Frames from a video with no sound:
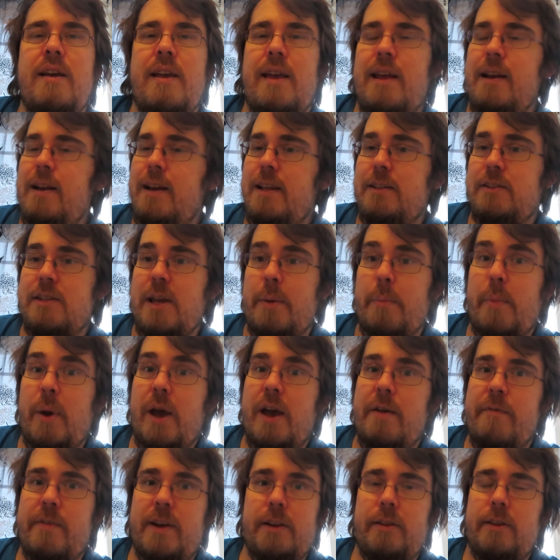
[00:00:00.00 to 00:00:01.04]
at least I'm
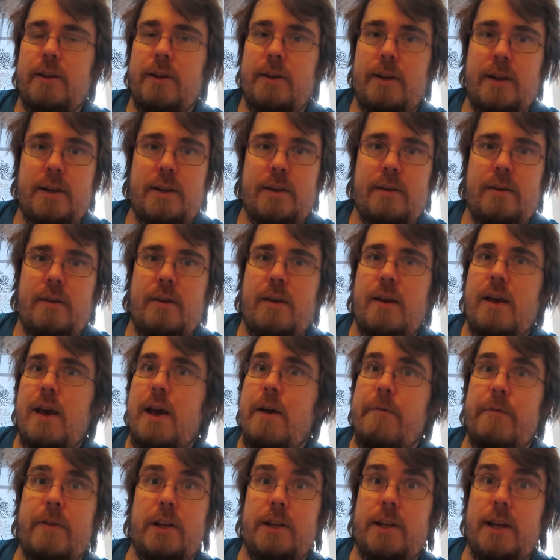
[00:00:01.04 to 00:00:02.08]
having the
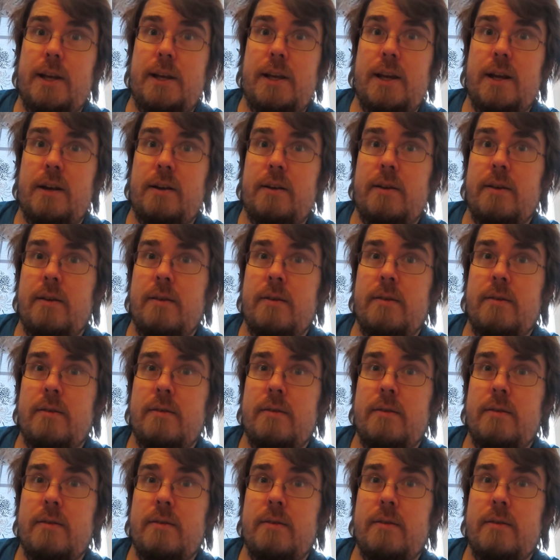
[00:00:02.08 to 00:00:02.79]
having a ticket.